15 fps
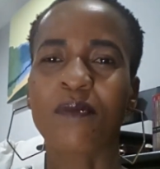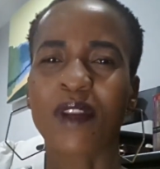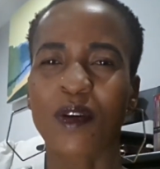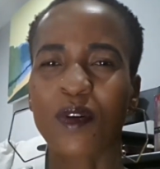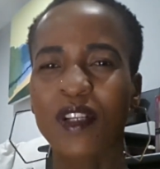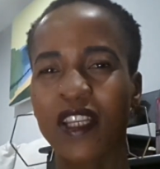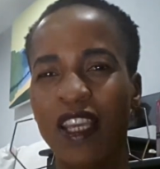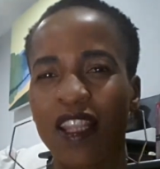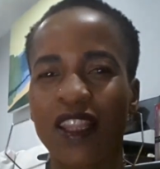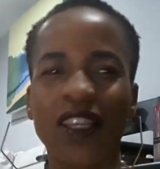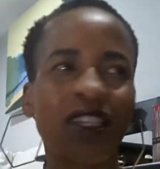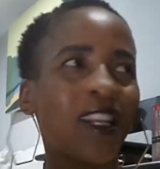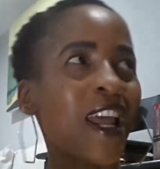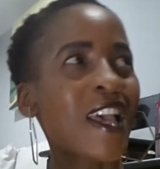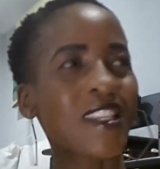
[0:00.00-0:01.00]
recording and
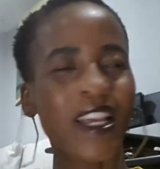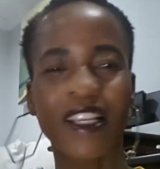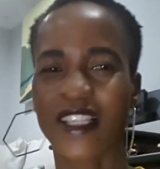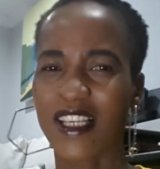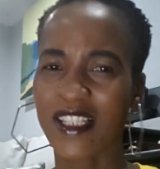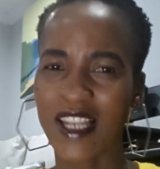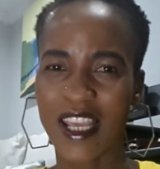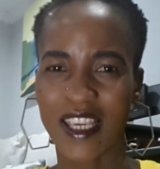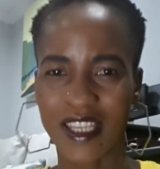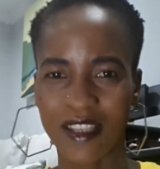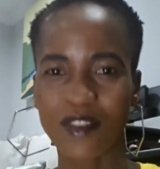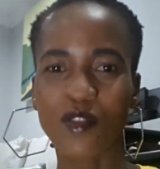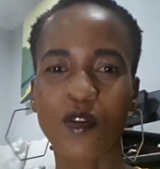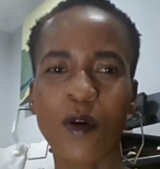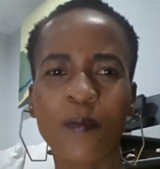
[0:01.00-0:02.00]
these lights are just like,
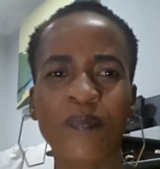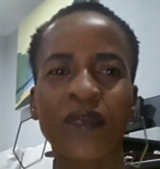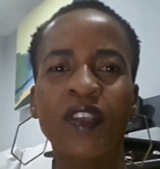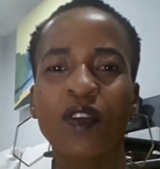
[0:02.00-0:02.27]
you know,